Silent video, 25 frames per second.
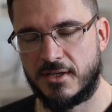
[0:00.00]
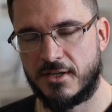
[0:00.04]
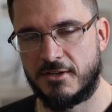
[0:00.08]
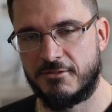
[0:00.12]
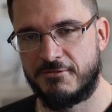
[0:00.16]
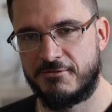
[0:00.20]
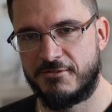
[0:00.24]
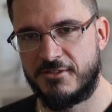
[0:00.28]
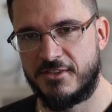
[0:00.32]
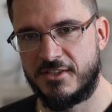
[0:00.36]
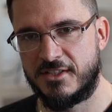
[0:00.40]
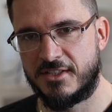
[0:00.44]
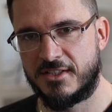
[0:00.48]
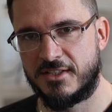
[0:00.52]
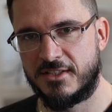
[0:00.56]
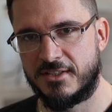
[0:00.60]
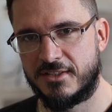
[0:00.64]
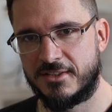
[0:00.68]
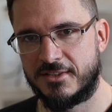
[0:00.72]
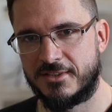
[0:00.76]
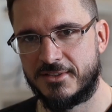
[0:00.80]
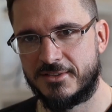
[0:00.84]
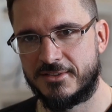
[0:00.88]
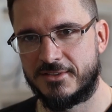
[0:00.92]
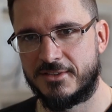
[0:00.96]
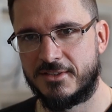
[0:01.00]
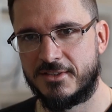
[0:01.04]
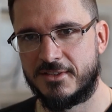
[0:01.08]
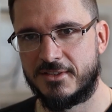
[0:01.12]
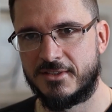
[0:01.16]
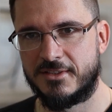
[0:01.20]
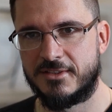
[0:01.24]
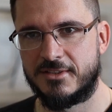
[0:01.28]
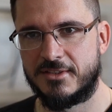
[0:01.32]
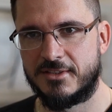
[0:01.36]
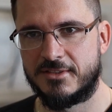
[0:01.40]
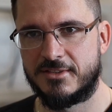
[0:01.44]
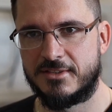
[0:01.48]
I think
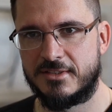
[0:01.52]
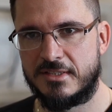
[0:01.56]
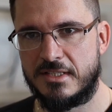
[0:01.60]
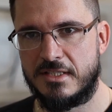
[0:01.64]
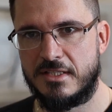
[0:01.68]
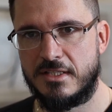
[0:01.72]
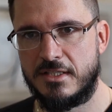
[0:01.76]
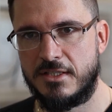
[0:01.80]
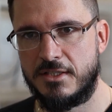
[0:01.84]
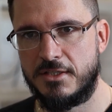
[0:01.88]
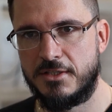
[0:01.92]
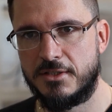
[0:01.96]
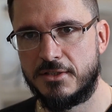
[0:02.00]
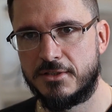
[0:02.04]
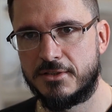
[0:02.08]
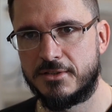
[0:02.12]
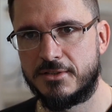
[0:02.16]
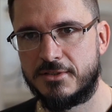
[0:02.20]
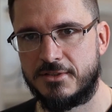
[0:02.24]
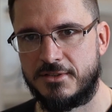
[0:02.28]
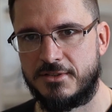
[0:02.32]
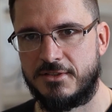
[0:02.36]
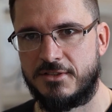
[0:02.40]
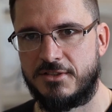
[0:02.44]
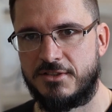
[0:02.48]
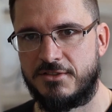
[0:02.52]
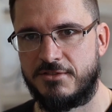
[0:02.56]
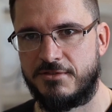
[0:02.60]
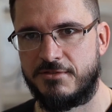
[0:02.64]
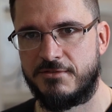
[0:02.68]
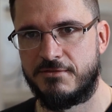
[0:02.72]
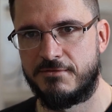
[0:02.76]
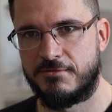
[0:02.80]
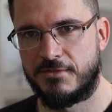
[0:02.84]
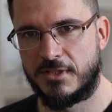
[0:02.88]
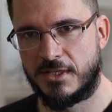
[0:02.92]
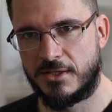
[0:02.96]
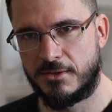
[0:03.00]
the scene here is
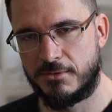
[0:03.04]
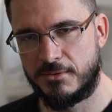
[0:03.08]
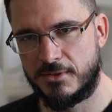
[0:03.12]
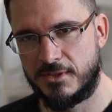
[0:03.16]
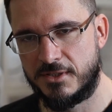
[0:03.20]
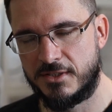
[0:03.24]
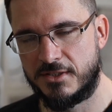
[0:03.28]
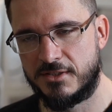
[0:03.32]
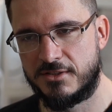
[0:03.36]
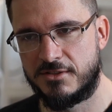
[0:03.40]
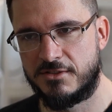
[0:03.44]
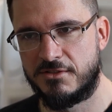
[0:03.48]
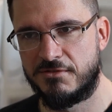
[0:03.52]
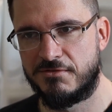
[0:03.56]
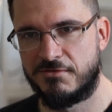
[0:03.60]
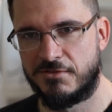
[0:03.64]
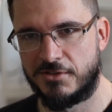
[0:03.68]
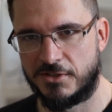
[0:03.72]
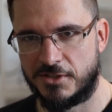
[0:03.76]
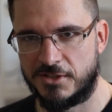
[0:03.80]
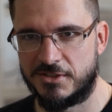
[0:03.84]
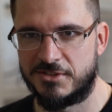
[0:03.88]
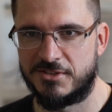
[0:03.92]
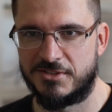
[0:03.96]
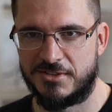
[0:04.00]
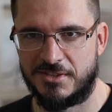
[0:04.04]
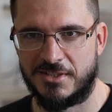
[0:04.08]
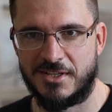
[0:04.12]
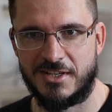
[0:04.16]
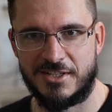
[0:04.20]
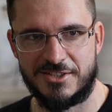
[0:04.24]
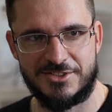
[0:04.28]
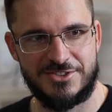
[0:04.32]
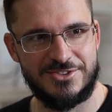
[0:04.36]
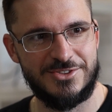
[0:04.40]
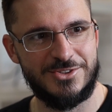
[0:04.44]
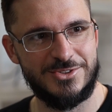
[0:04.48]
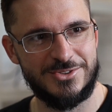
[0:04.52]
very diverse,
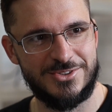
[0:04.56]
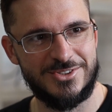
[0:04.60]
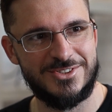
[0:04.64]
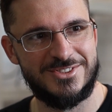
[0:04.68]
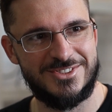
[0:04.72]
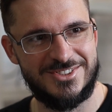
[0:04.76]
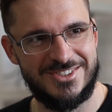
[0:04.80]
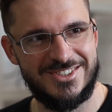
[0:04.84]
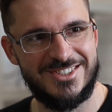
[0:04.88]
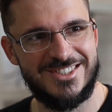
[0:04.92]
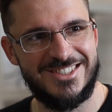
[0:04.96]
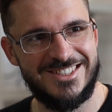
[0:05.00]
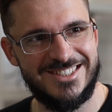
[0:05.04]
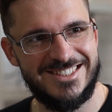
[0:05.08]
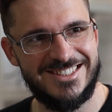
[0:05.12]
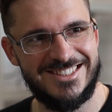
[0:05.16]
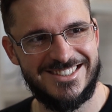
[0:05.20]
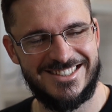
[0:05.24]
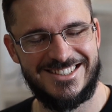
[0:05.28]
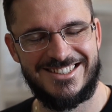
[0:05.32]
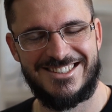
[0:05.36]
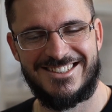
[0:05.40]
as all the city.